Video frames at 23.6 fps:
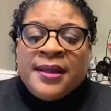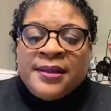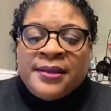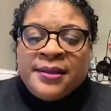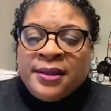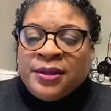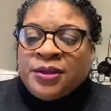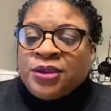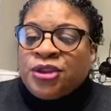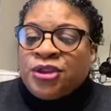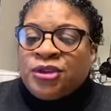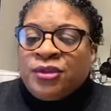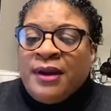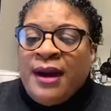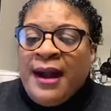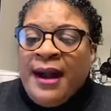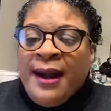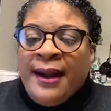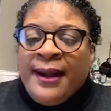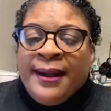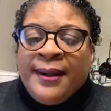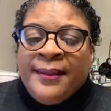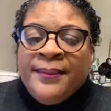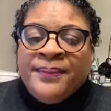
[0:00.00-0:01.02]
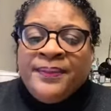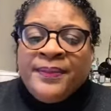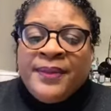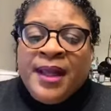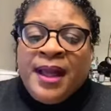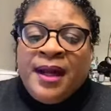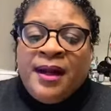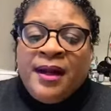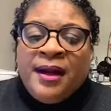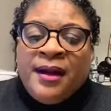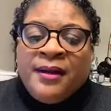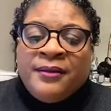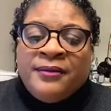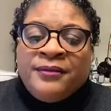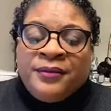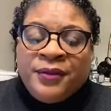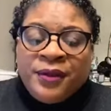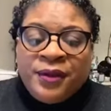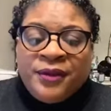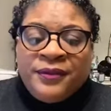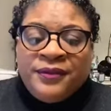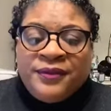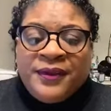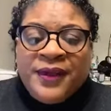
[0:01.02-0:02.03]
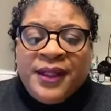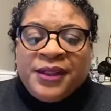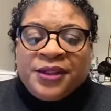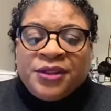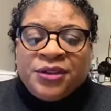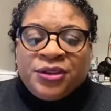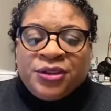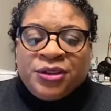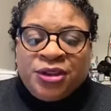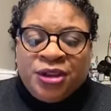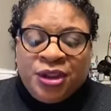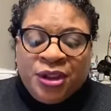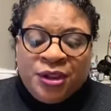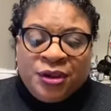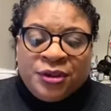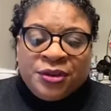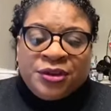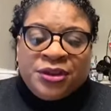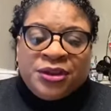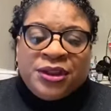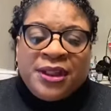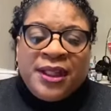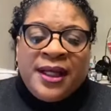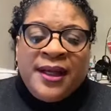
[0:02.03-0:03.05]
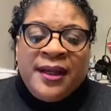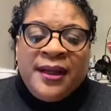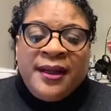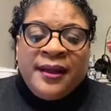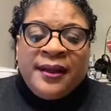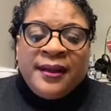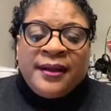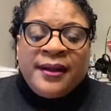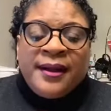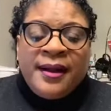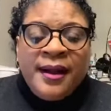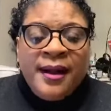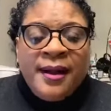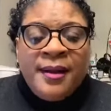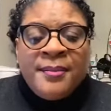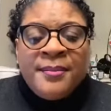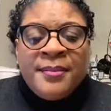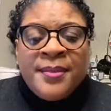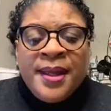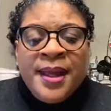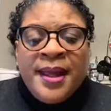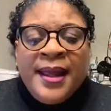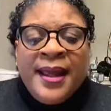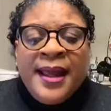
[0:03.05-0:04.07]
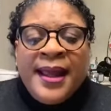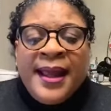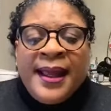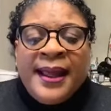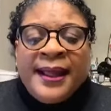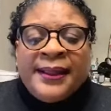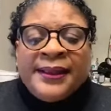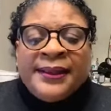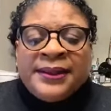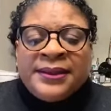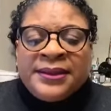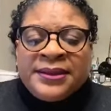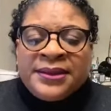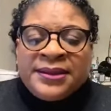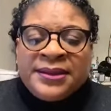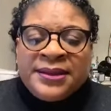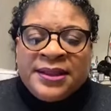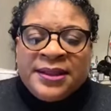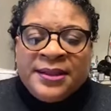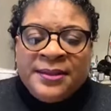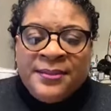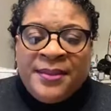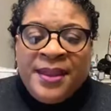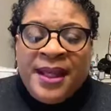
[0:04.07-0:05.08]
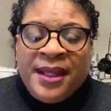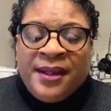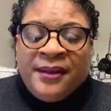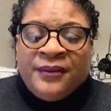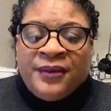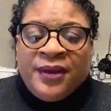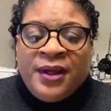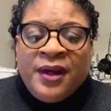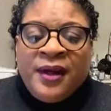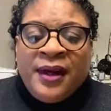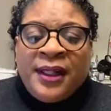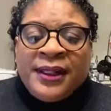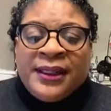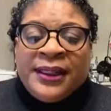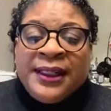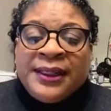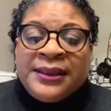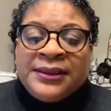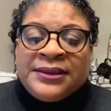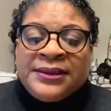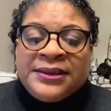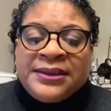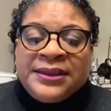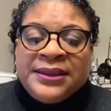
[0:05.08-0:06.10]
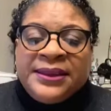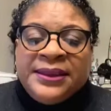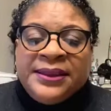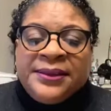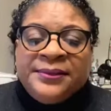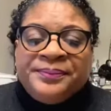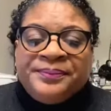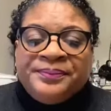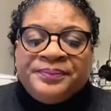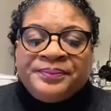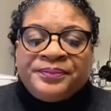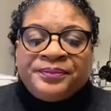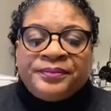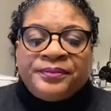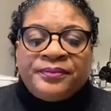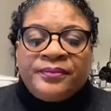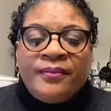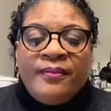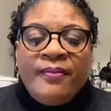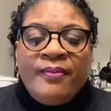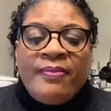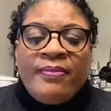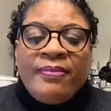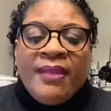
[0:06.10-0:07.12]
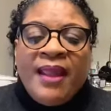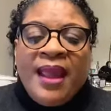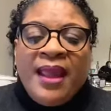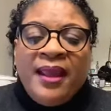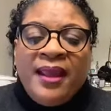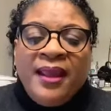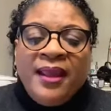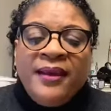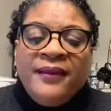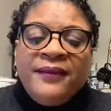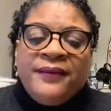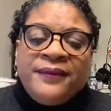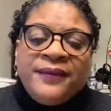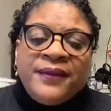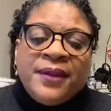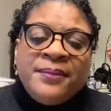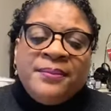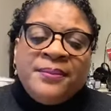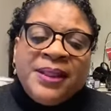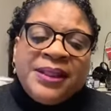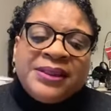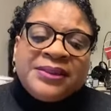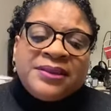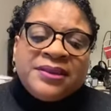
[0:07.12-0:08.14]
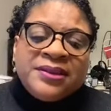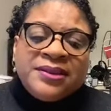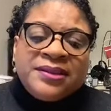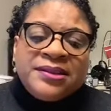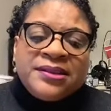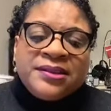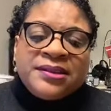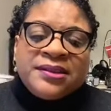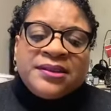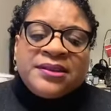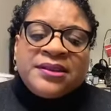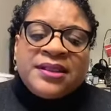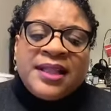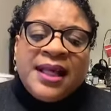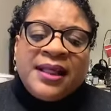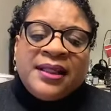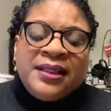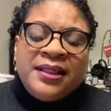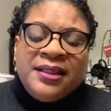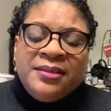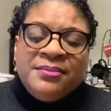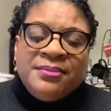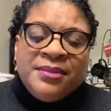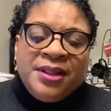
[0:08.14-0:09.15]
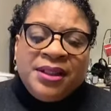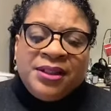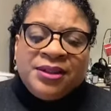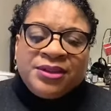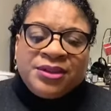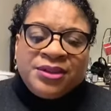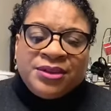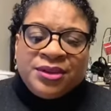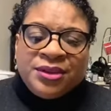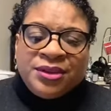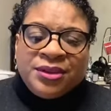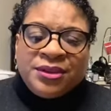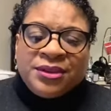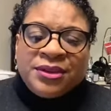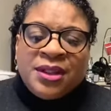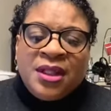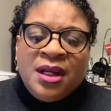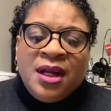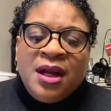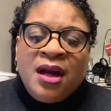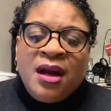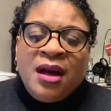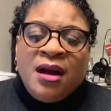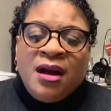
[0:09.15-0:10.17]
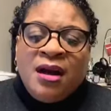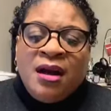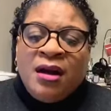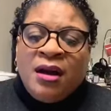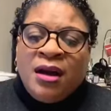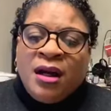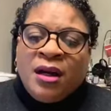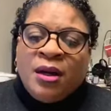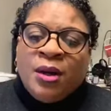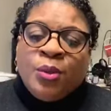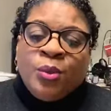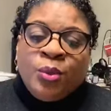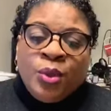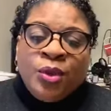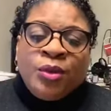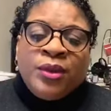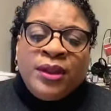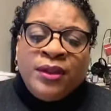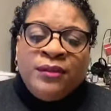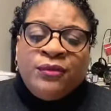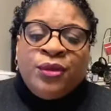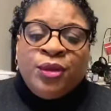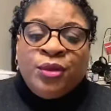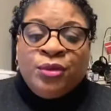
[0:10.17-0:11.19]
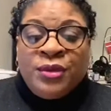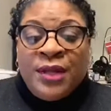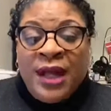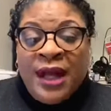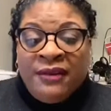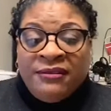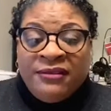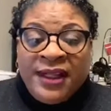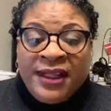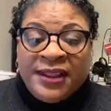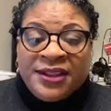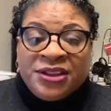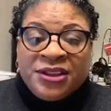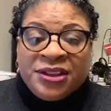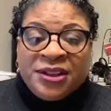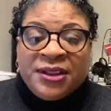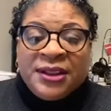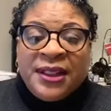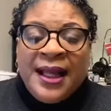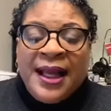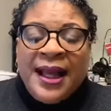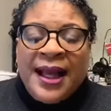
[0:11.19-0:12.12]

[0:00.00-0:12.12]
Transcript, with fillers: to try uh, Full Effect Church. Uh, come and listen to the man of God and see if the messages that he ministers uh, will give you direction.